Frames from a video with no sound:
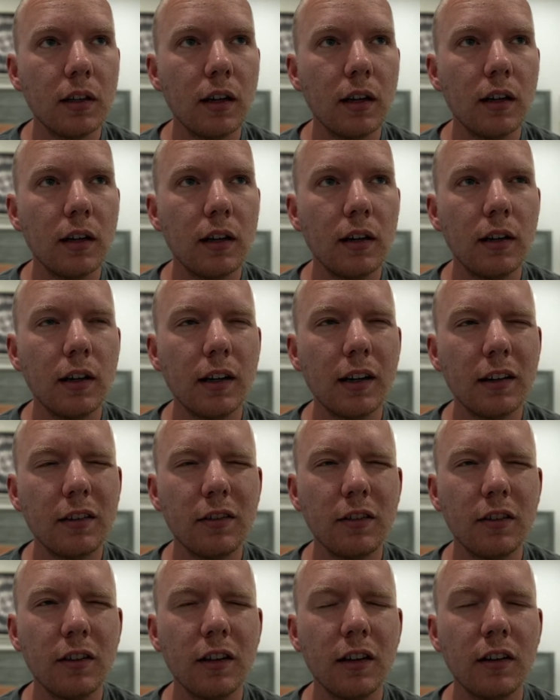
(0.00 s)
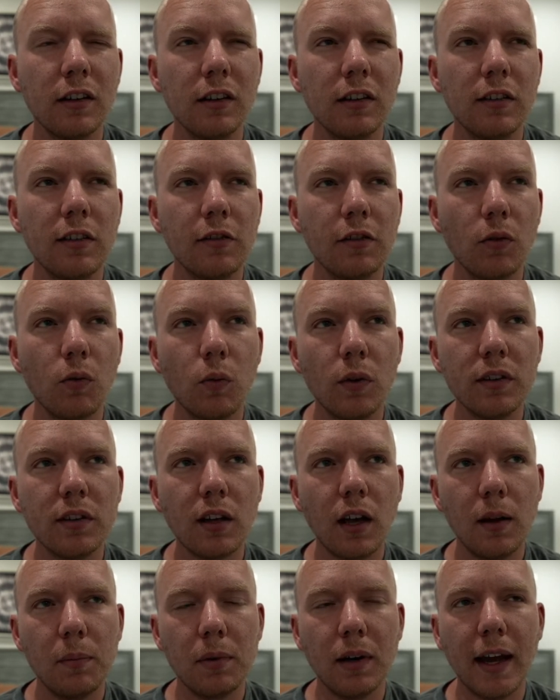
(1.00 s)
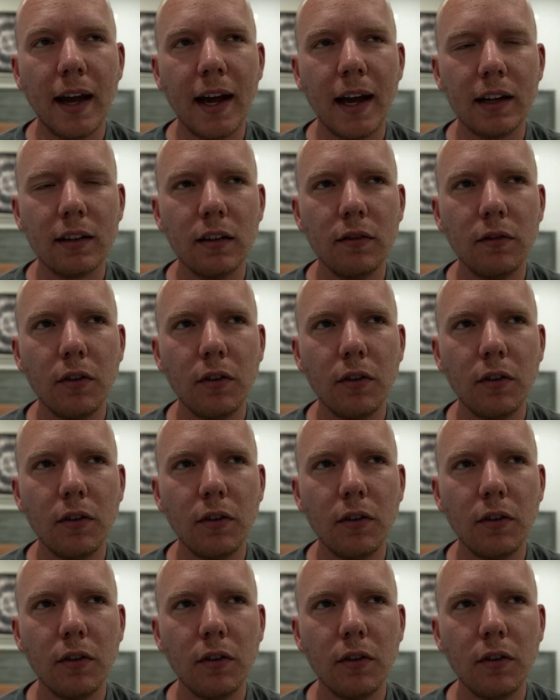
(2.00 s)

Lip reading: I guess you can consider one type an active